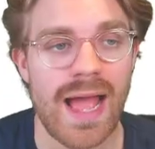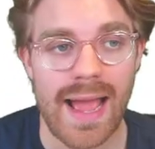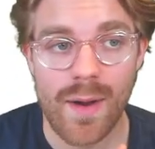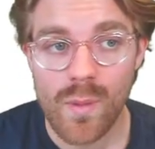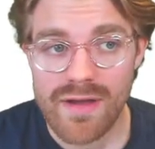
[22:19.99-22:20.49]

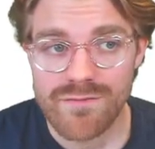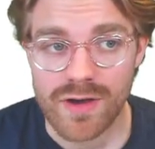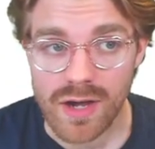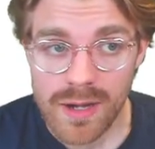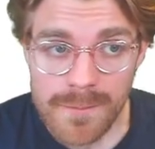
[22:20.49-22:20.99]

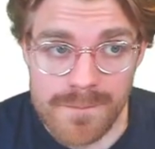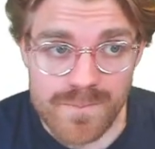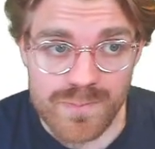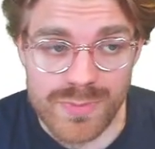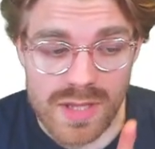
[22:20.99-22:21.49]
However,
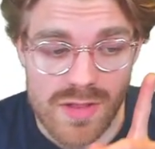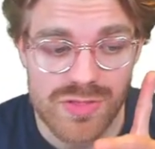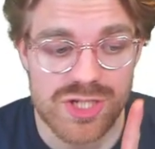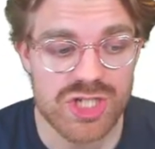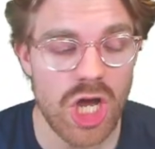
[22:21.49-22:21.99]

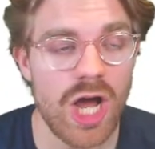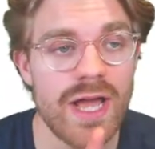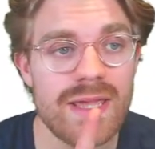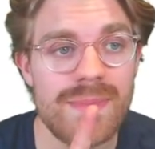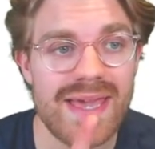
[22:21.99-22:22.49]
the
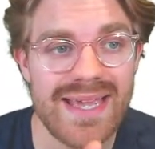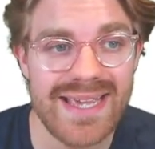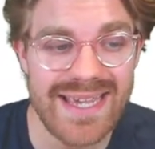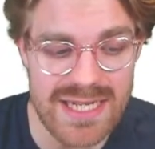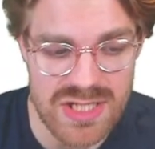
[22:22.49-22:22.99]
time
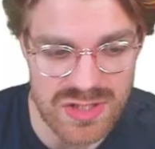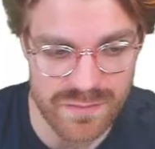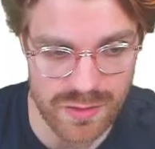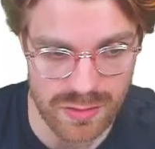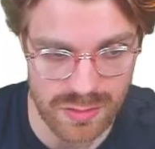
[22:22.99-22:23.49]

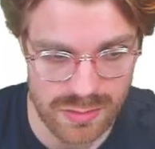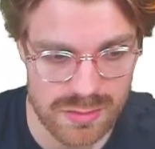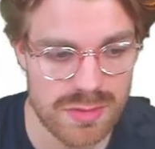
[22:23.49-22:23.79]
interval